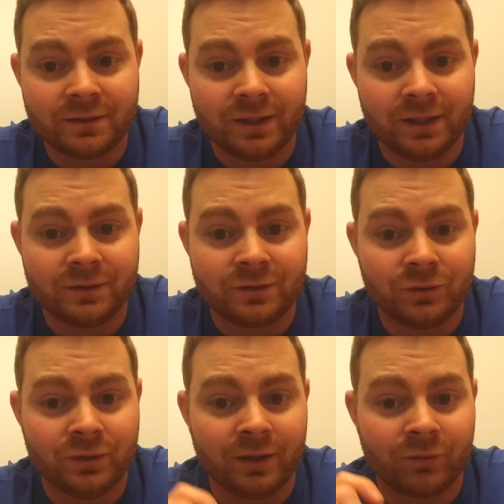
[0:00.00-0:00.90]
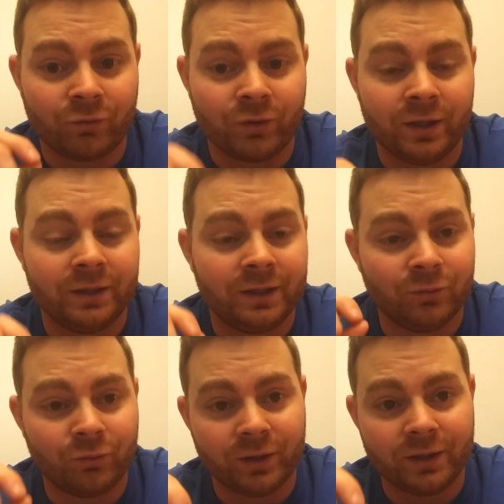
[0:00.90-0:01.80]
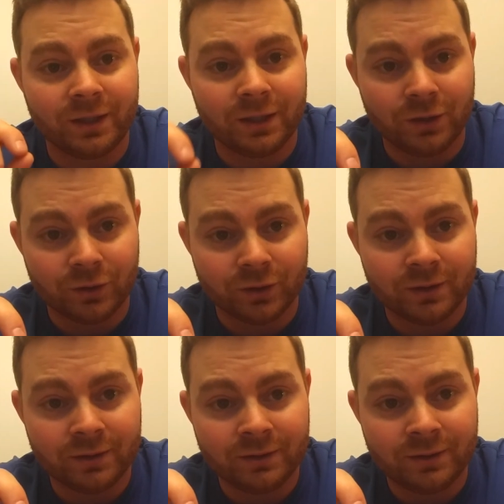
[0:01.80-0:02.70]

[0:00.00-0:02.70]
is to get really, really good